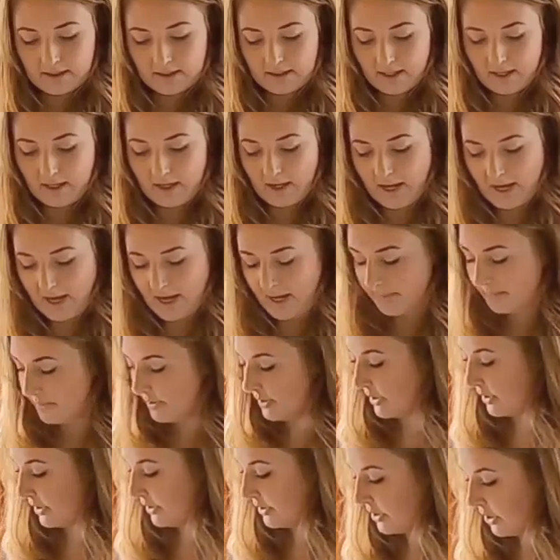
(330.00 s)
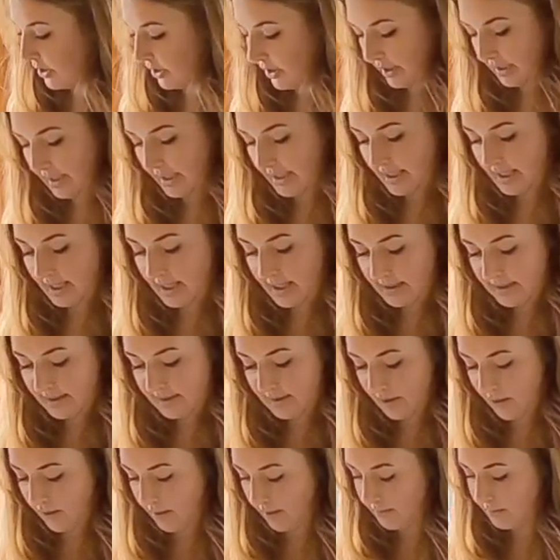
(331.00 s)
And they're absolutely tiny here.
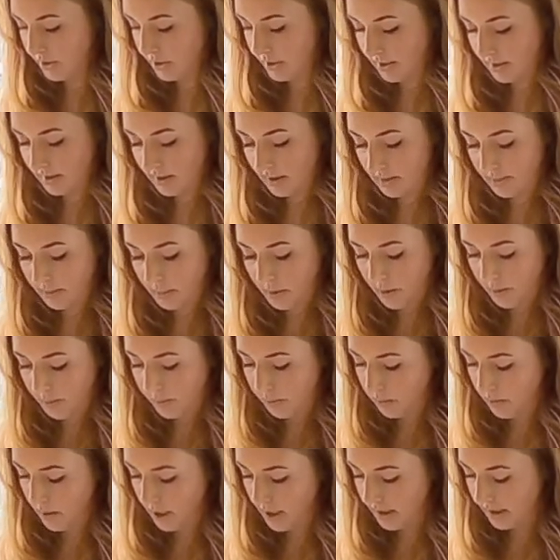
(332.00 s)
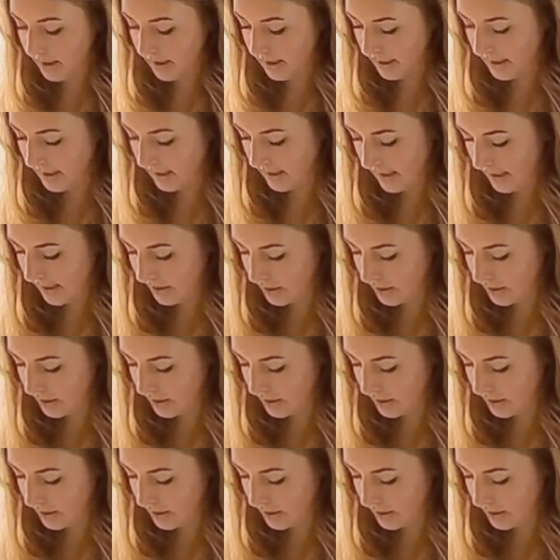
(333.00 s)
So I'm just going to pop one in